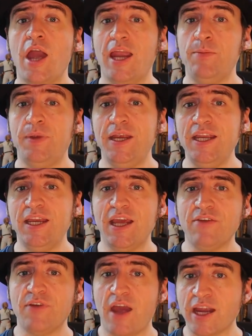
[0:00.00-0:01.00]
a
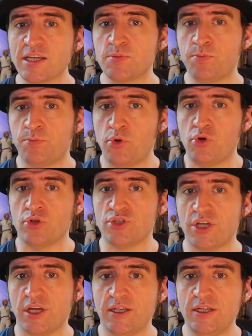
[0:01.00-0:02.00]
PDF
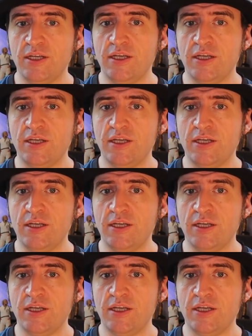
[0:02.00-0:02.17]
exporter,